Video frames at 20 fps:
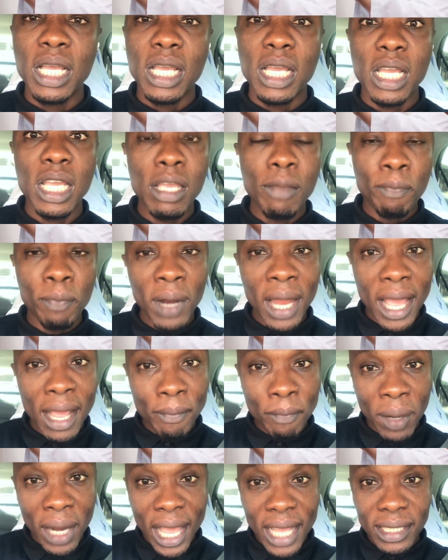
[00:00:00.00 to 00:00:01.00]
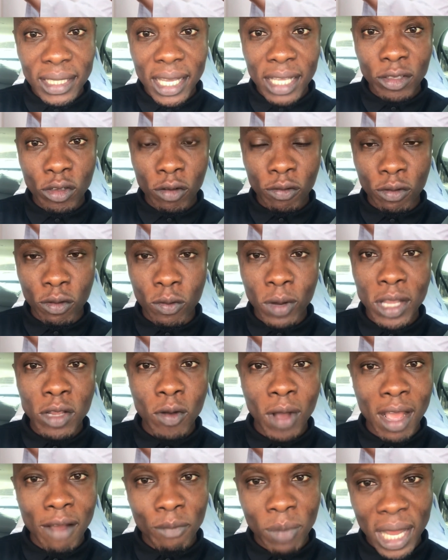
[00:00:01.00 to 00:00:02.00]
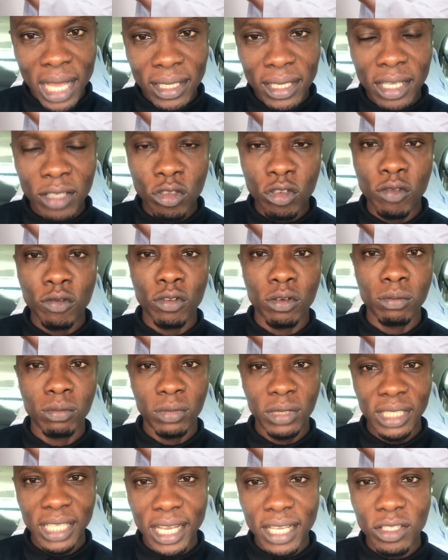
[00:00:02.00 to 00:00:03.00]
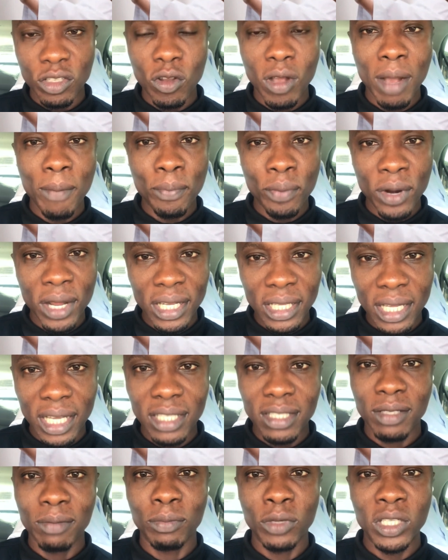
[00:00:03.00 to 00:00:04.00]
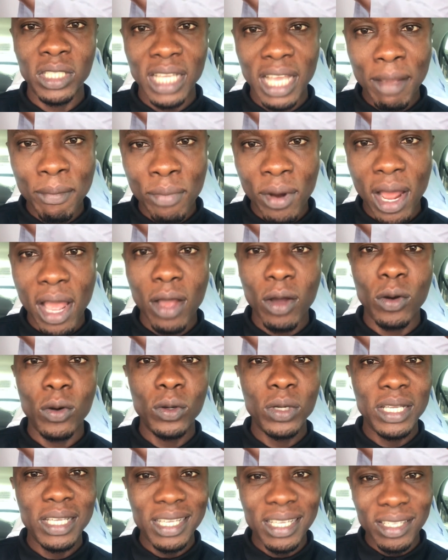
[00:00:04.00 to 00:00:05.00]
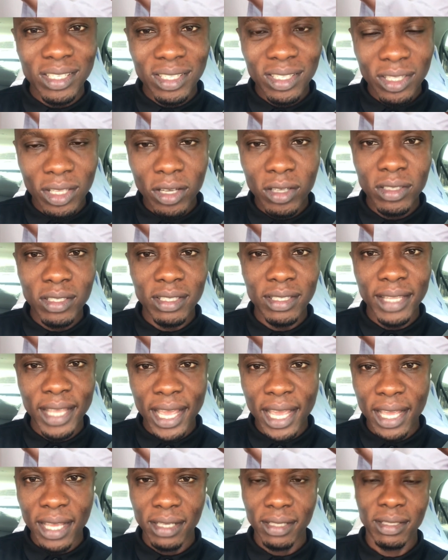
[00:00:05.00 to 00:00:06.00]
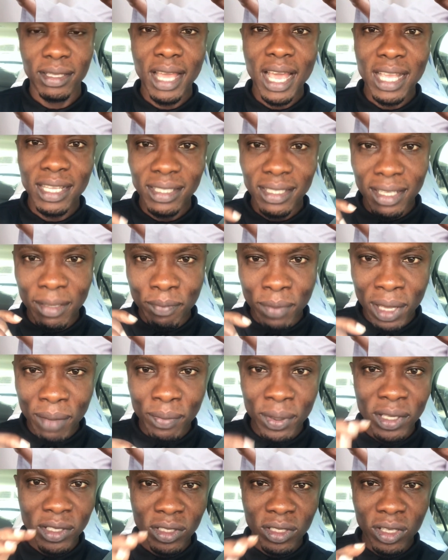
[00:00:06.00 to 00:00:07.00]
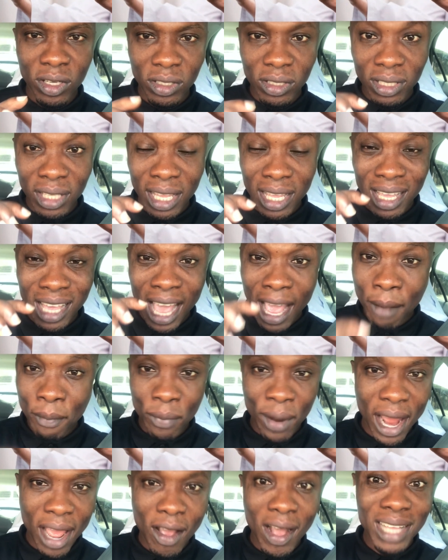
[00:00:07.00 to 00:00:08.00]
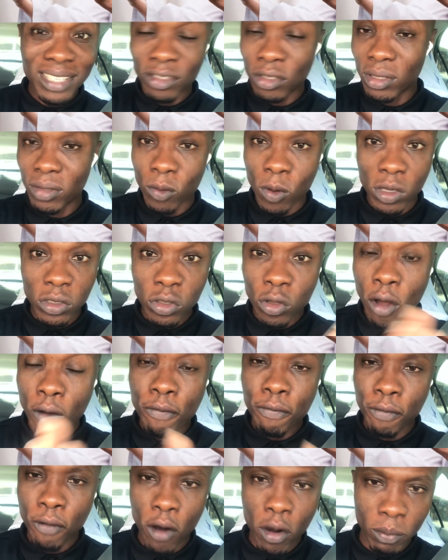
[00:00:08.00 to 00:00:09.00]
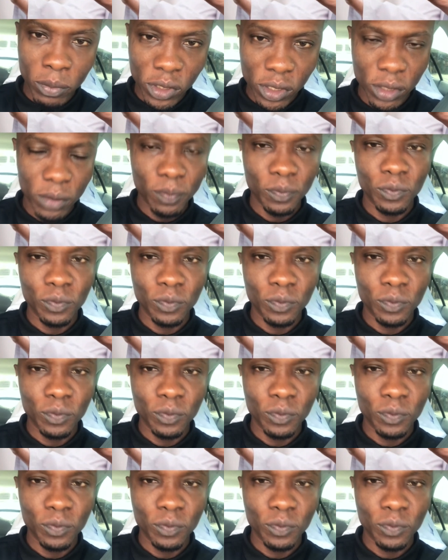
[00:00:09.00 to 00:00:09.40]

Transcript: In blighted ovum, when you have blighted ovum, yes, you are pregnant, but the embryo is not there. That is, the baby is not, the embryo was not formed.